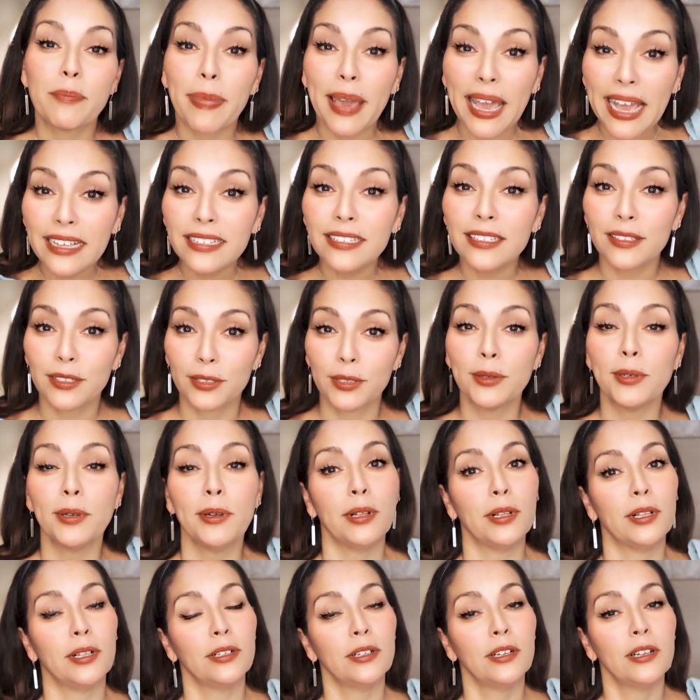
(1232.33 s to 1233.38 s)
best
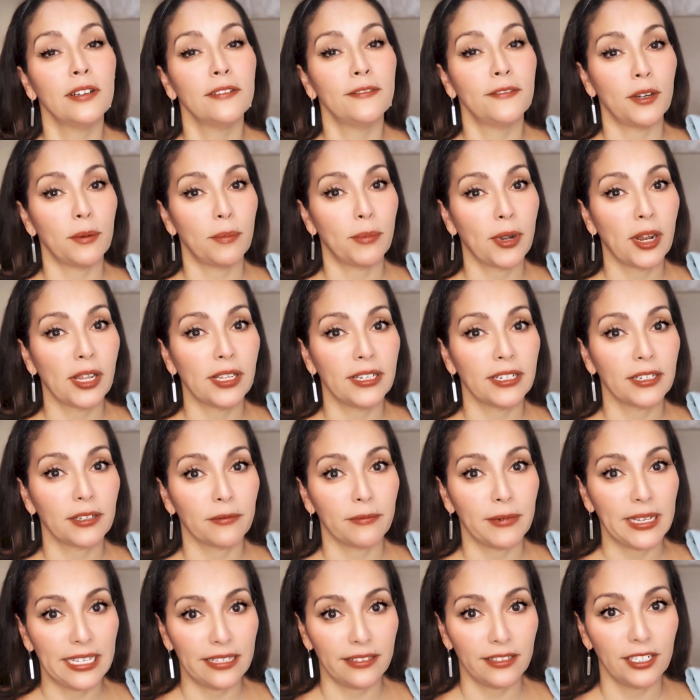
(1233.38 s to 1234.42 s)
tool for product
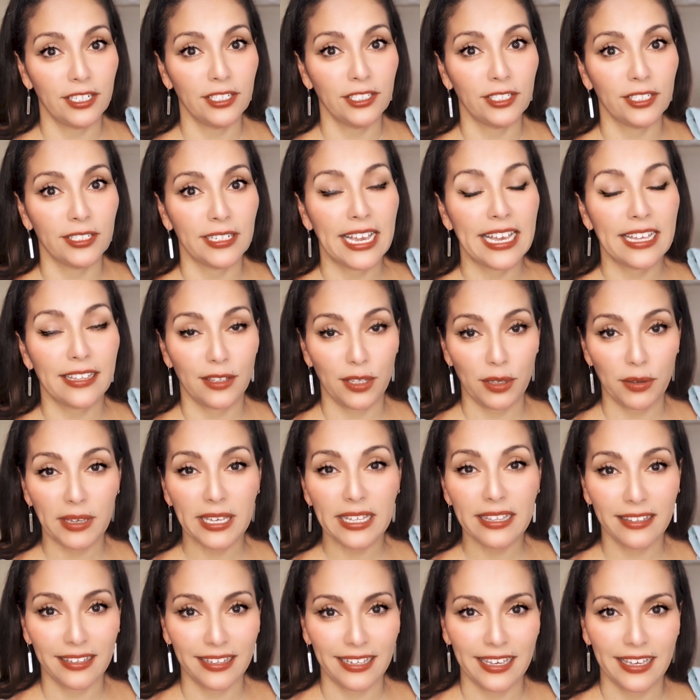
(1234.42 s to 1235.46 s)
research, as you
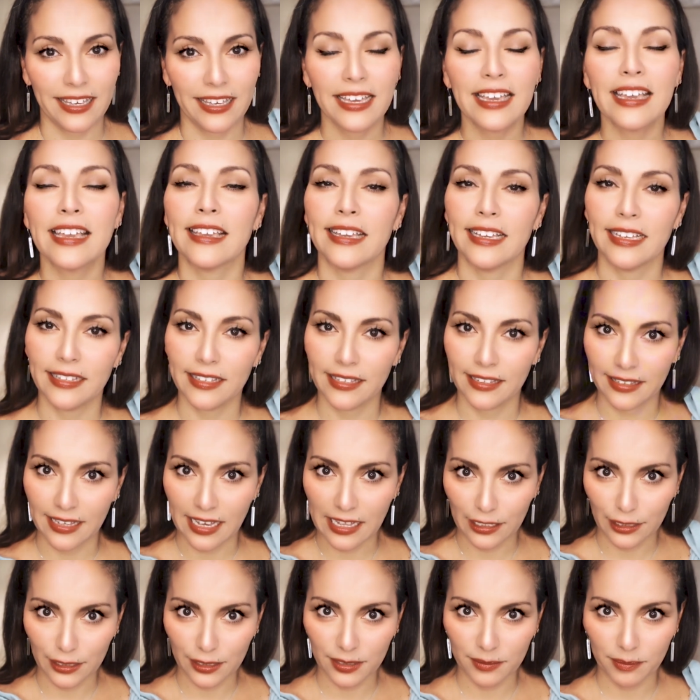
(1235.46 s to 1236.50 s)
can see, is
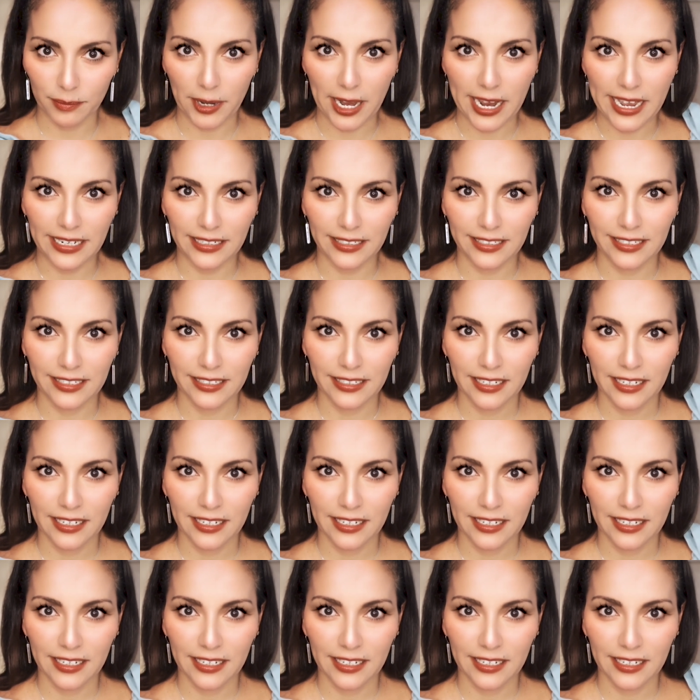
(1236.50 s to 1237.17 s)
SellerSprite.